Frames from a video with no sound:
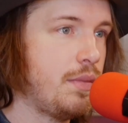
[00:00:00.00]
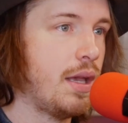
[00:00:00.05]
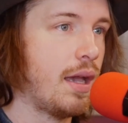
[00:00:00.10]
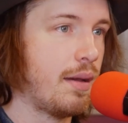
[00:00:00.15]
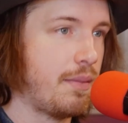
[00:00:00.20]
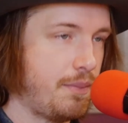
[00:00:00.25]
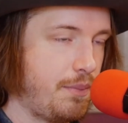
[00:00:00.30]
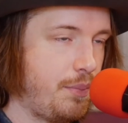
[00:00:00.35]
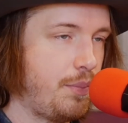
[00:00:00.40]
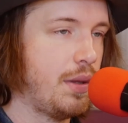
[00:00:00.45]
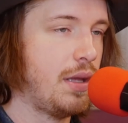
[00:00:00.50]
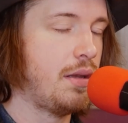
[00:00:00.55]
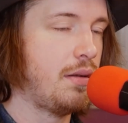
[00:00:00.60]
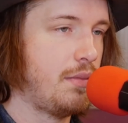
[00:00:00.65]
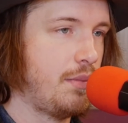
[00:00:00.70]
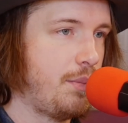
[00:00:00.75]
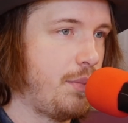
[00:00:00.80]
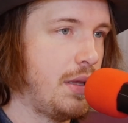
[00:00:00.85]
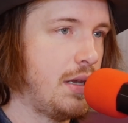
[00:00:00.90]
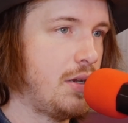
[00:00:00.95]
Yeah,
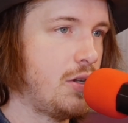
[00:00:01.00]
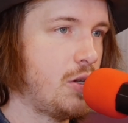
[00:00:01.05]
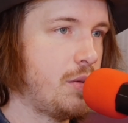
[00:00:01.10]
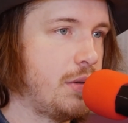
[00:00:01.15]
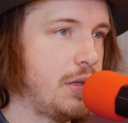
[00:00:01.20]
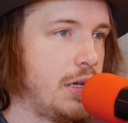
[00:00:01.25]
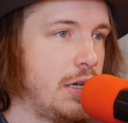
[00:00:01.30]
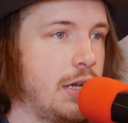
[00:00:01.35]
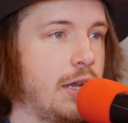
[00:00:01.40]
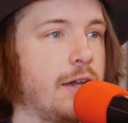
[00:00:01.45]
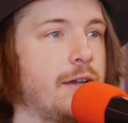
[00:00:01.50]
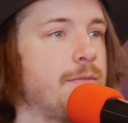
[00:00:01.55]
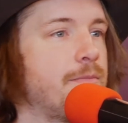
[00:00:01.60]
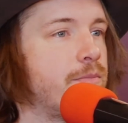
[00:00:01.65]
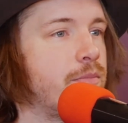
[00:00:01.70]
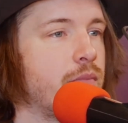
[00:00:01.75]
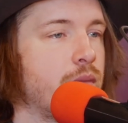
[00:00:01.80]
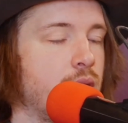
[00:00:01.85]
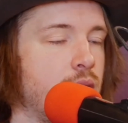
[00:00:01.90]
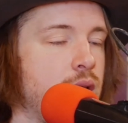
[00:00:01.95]
Ben Dubin and I.
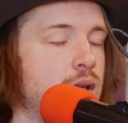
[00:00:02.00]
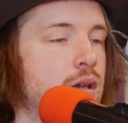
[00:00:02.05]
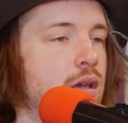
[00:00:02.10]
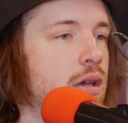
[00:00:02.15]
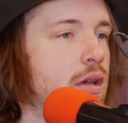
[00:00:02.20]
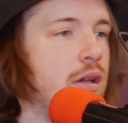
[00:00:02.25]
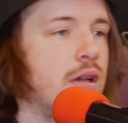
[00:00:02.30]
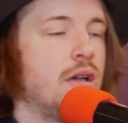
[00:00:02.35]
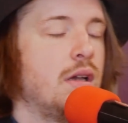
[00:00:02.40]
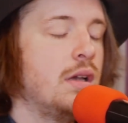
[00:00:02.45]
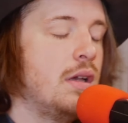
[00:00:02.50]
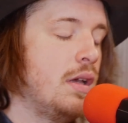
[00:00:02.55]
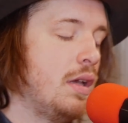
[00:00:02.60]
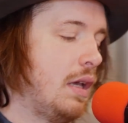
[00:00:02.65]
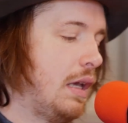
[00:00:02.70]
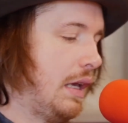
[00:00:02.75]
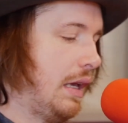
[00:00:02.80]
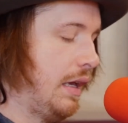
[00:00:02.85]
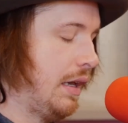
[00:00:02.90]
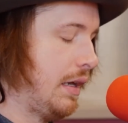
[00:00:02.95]

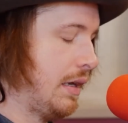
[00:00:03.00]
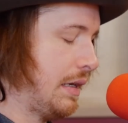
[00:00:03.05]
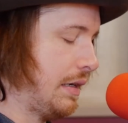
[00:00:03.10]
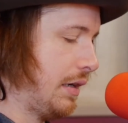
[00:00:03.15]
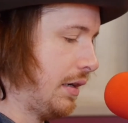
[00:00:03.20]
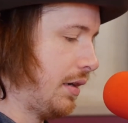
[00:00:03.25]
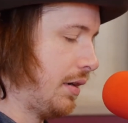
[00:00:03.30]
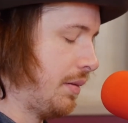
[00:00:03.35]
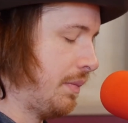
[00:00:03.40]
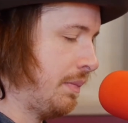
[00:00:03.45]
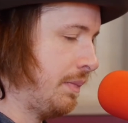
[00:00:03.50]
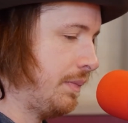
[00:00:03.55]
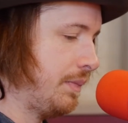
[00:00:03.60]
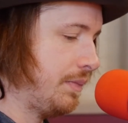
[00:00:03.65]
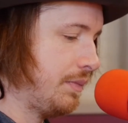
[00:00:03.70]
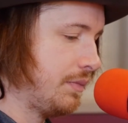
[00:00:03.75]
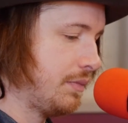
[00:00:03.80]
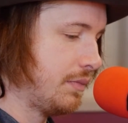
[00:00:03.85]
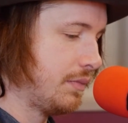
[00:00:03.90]
And